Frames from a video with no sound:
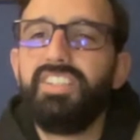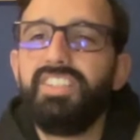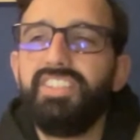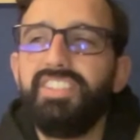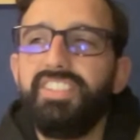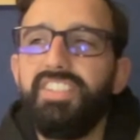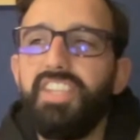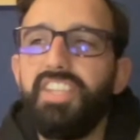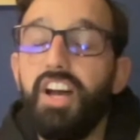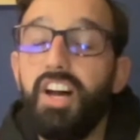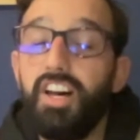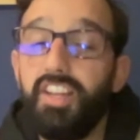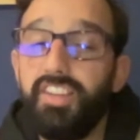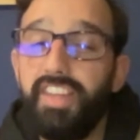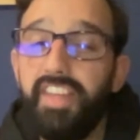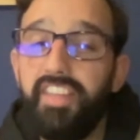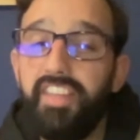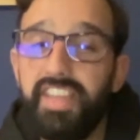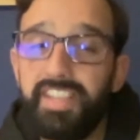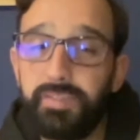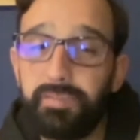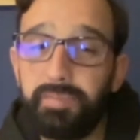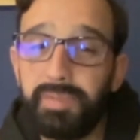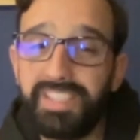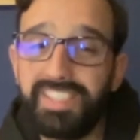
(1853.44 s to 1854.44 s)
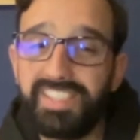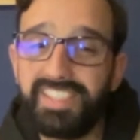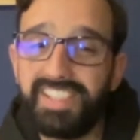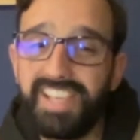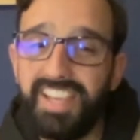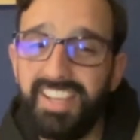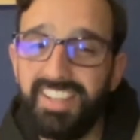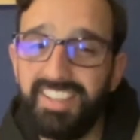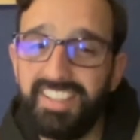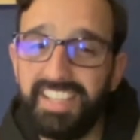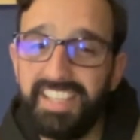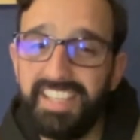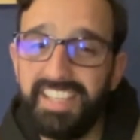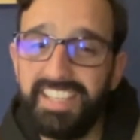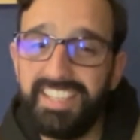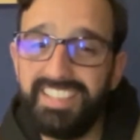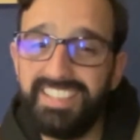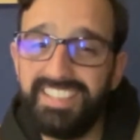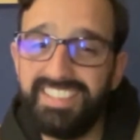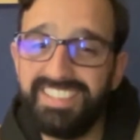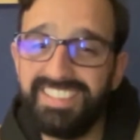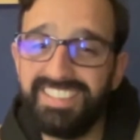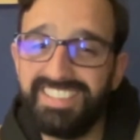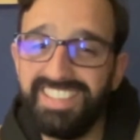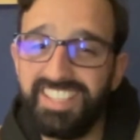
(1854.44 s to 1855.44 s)
Yeah, now that's big scale,
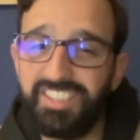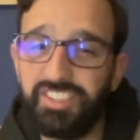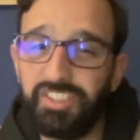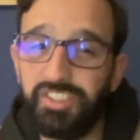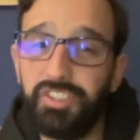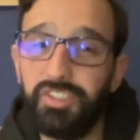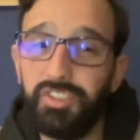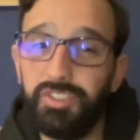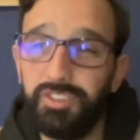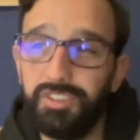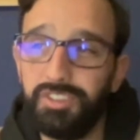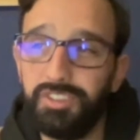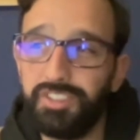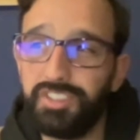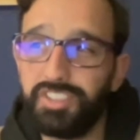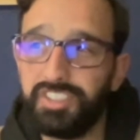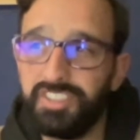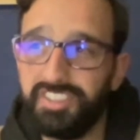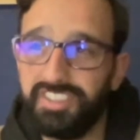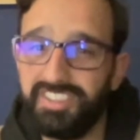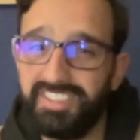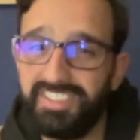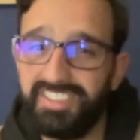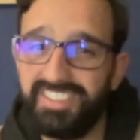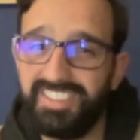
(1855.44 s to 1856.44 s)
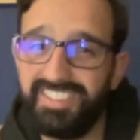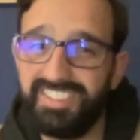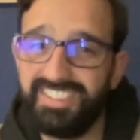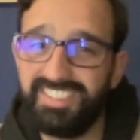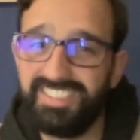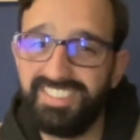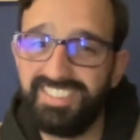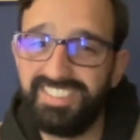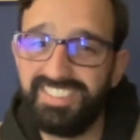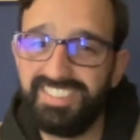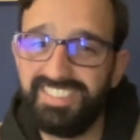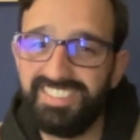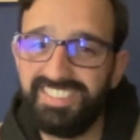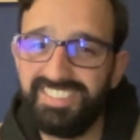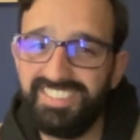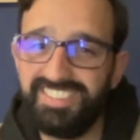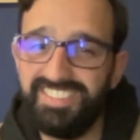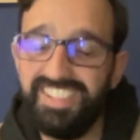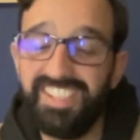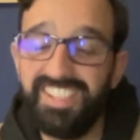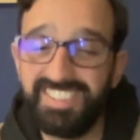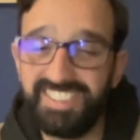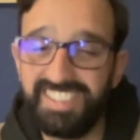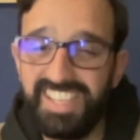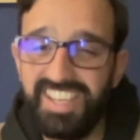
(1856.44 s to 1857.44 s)
hey? That's huge.
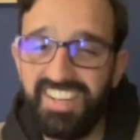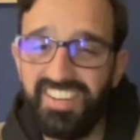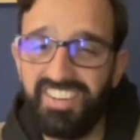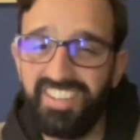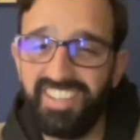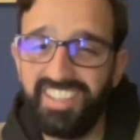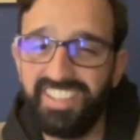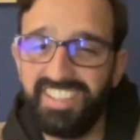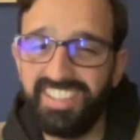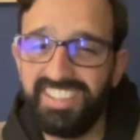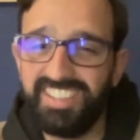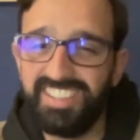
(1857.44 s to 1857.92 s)
No, it's scary.